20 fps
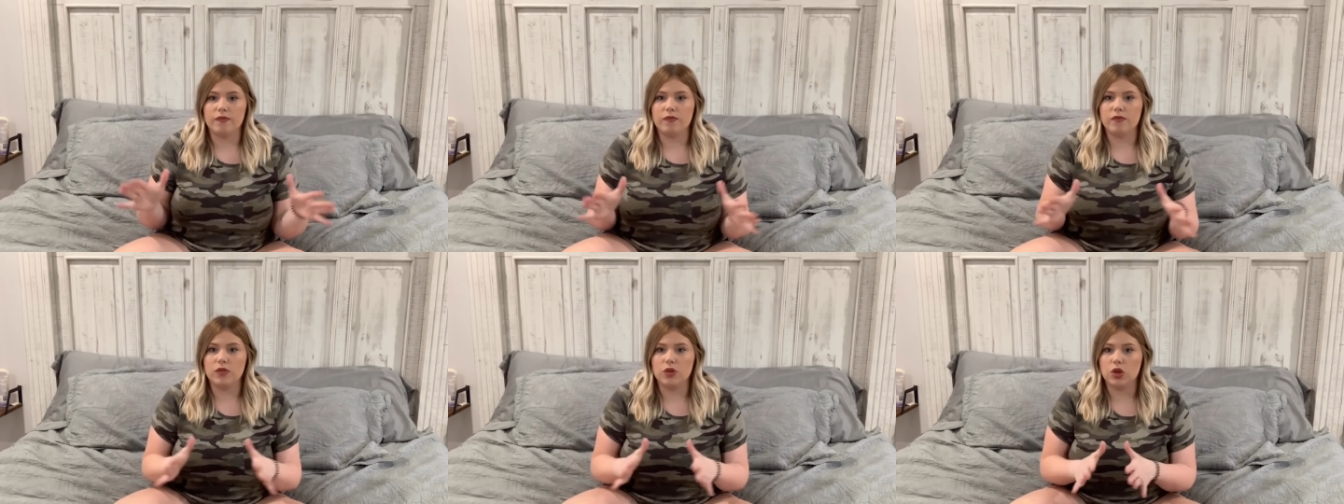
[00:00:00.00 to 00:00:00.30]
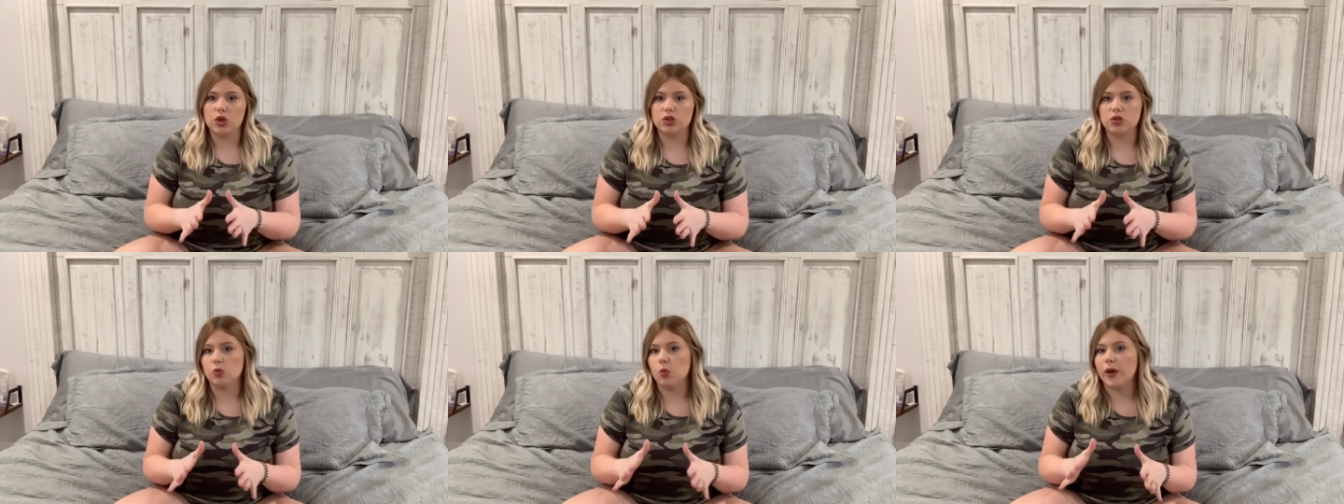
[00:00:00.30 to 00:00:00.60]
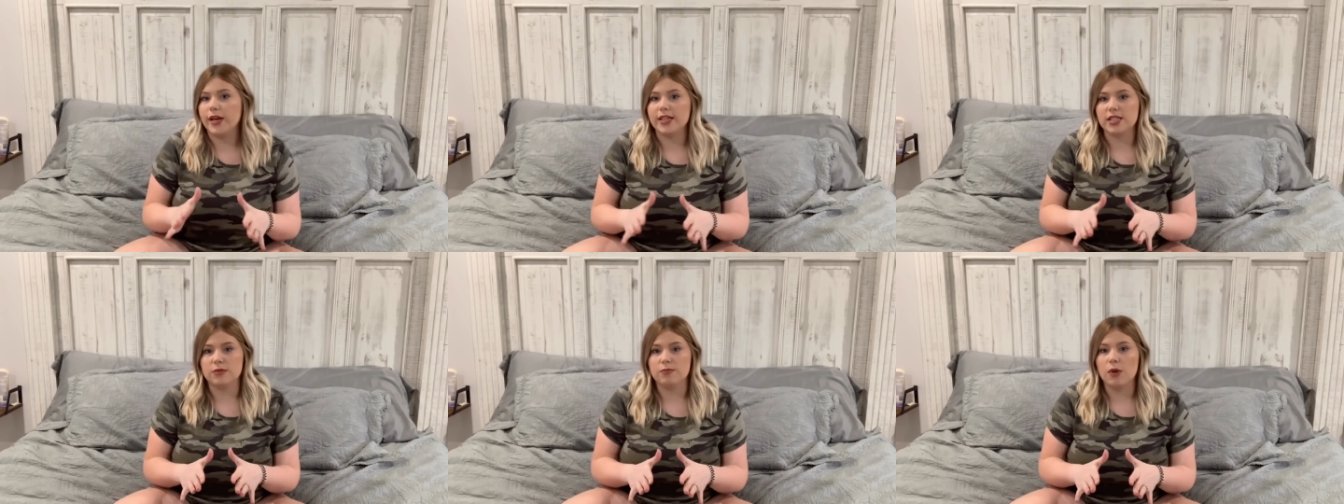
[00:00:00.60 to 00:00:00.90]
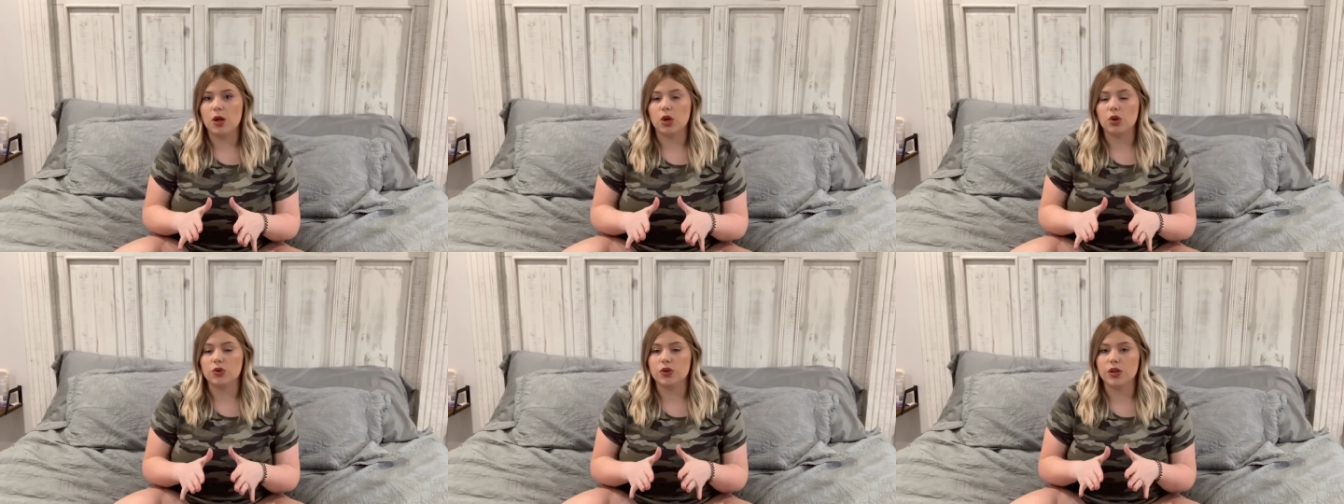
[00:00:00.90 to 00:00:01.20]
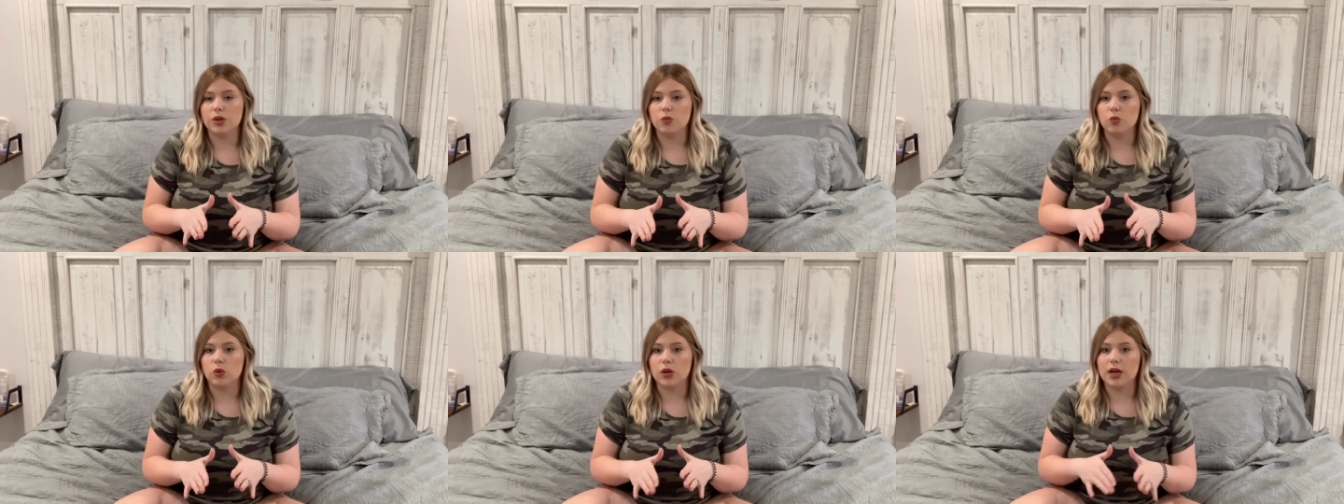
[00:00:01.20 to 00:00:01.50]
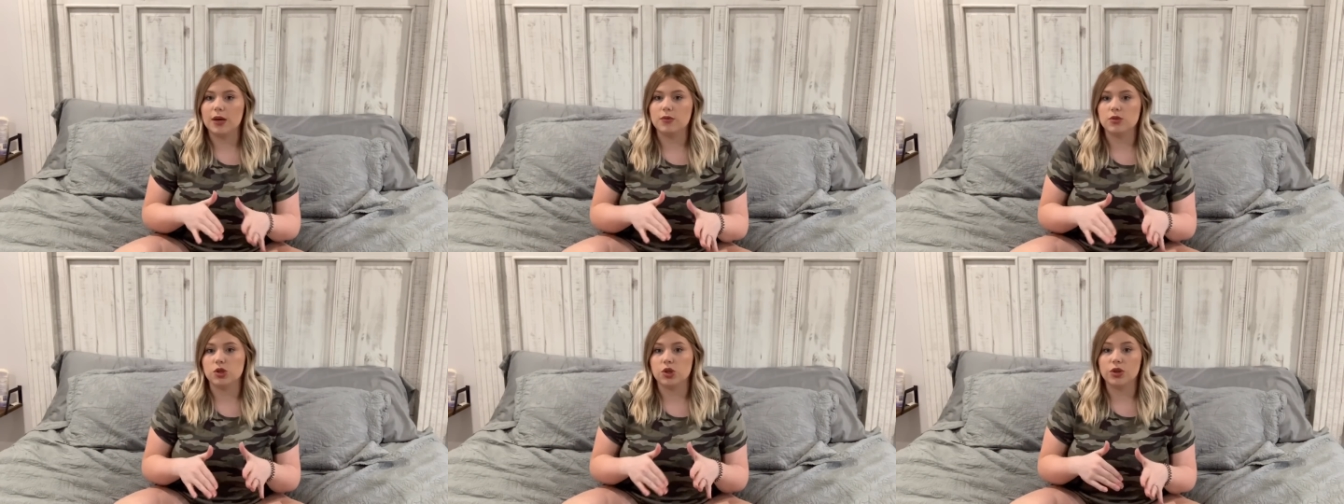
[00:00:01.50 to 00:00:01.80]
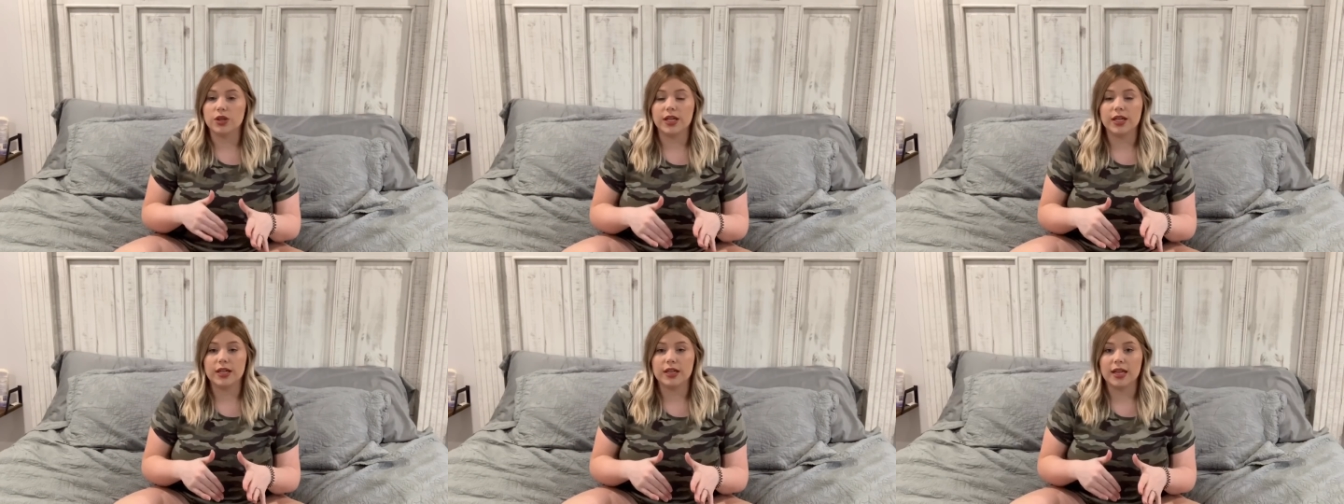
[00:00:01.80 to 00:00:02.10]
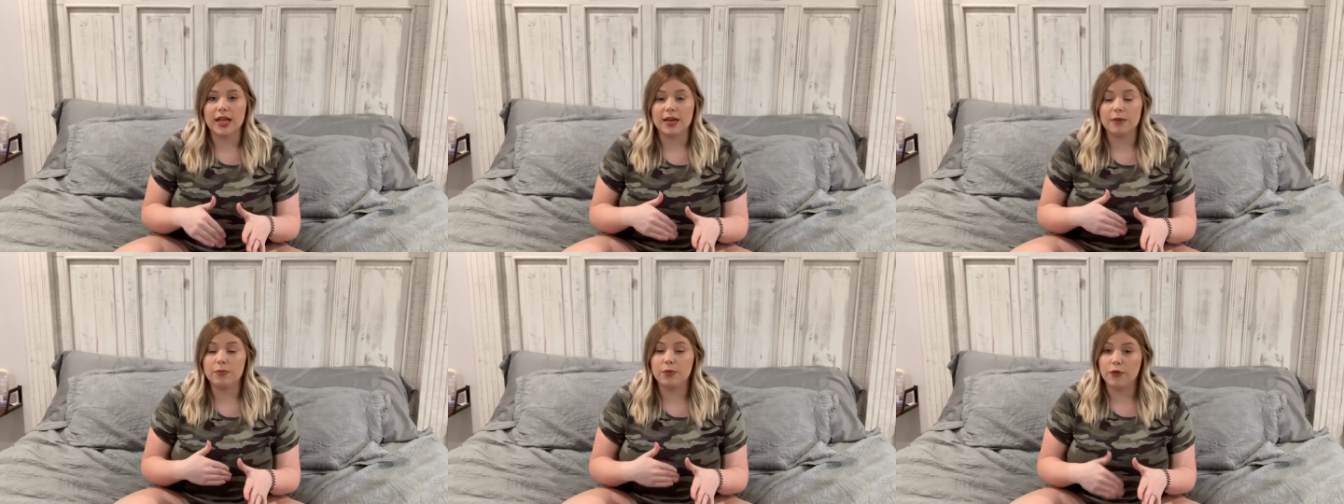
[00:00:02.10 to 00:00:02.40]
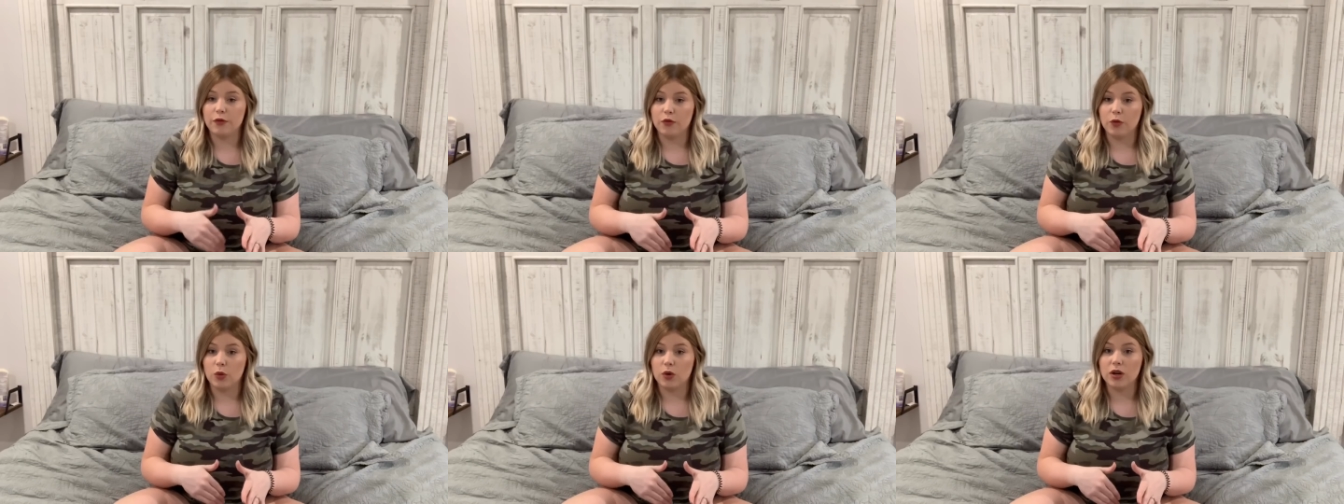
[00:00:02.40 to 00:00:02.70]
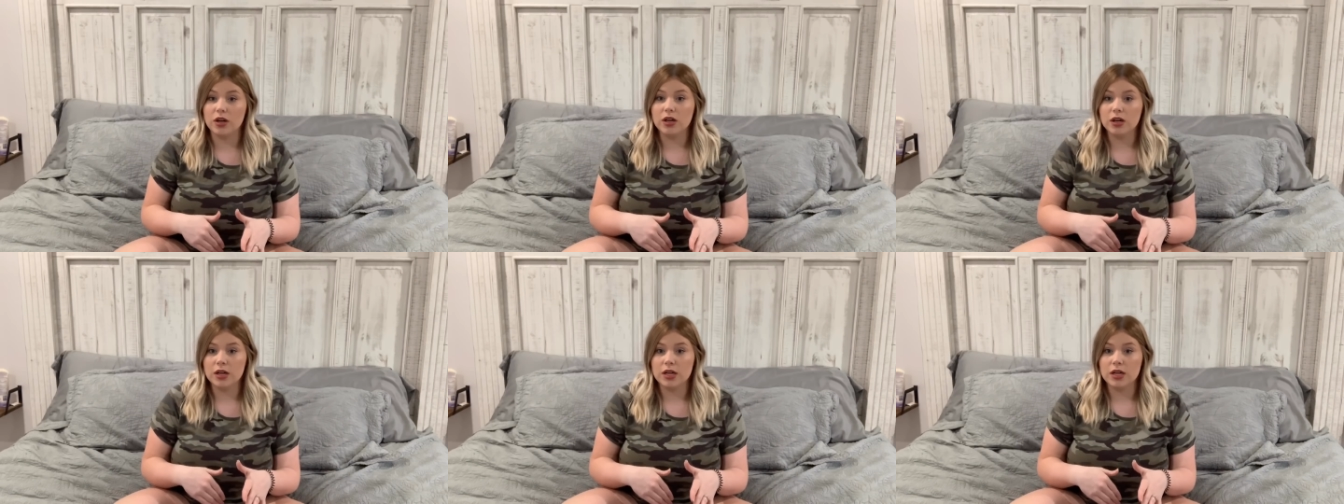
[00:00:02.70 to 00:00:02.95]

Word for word: looked way smaller than what I was looking like before